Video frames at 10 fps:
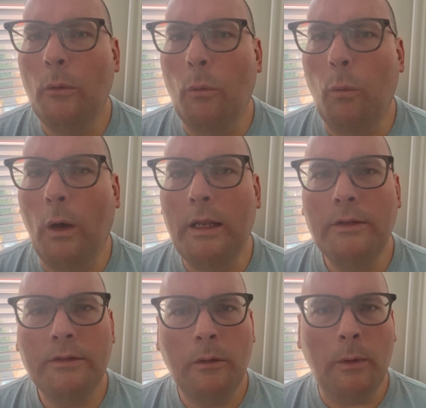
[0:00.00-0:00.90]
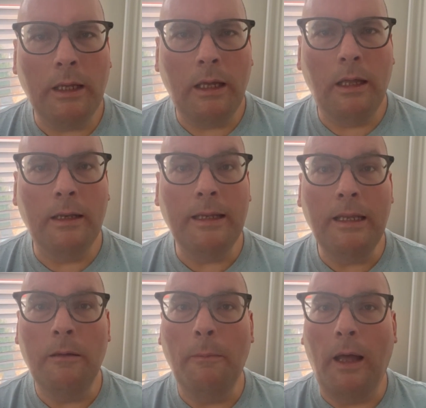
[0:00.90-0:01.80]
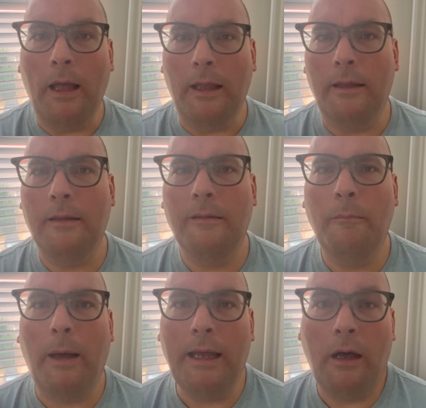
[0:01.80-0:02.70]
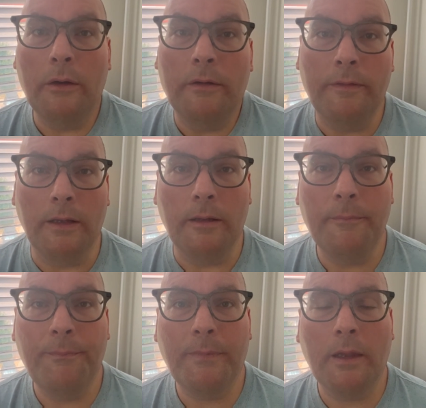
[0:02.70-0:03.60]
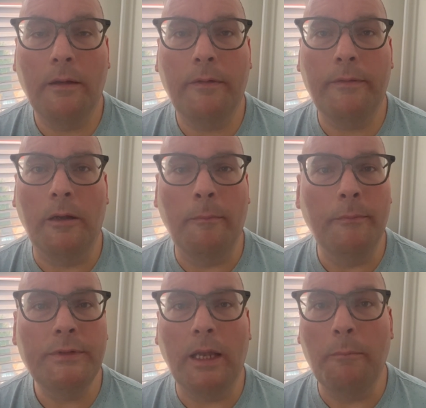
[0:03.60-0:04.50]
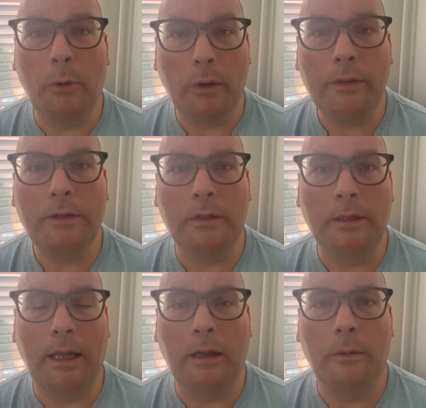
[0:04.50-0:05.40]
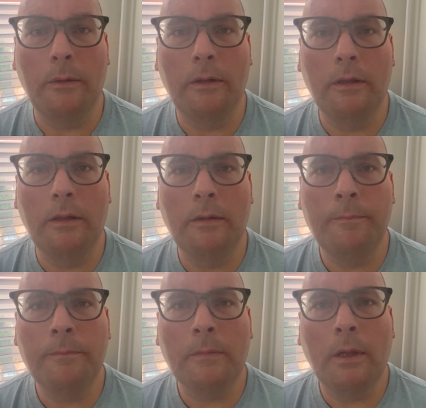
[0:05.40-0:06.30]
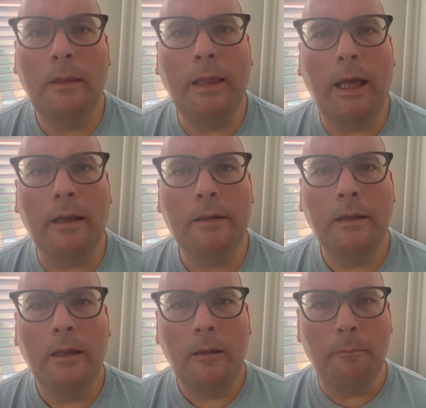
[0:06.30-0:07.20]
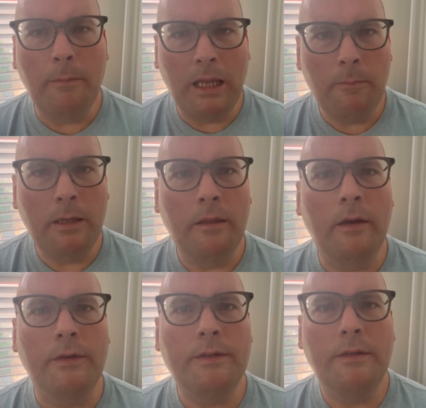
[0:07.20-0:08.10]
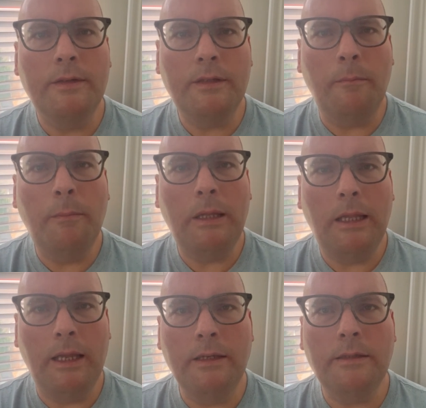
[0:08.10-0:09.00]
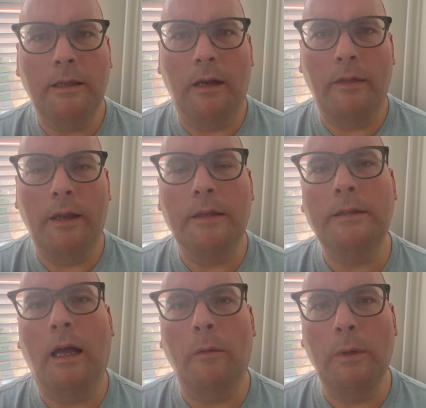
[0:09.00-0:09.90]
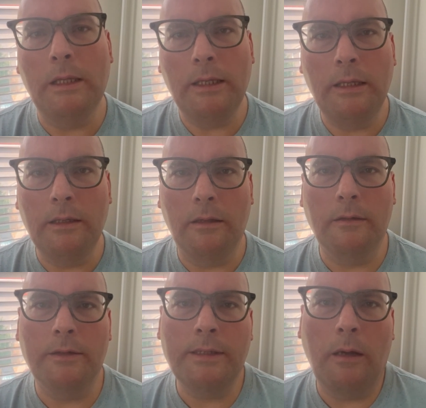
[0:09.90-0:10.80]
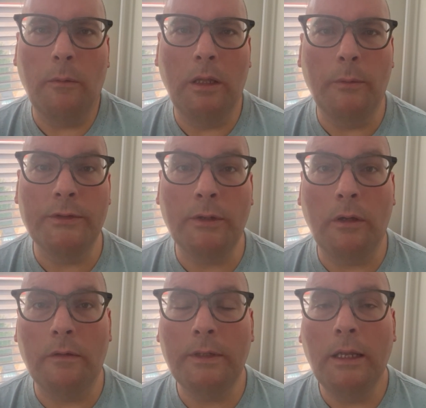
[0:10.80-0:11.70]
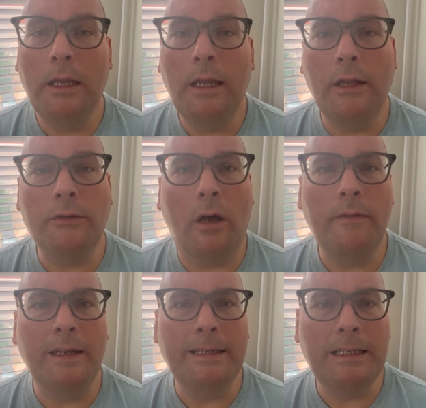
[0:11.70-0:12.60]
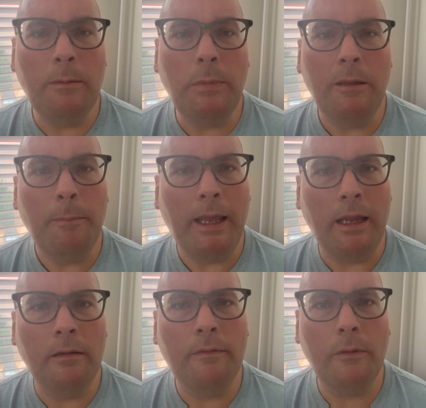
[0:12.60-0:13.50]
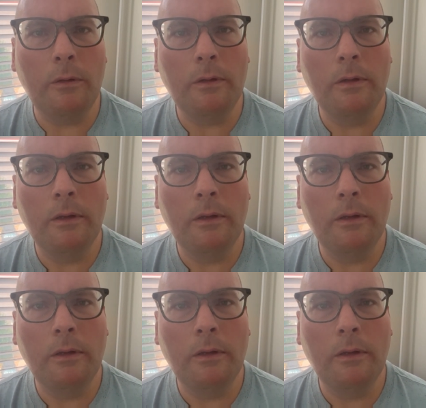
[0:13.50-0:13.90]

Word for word: what is going on in my biography from, say, birth till now that maybe there's some place there that is not really healed, there's not really resolved, is often a deeply painful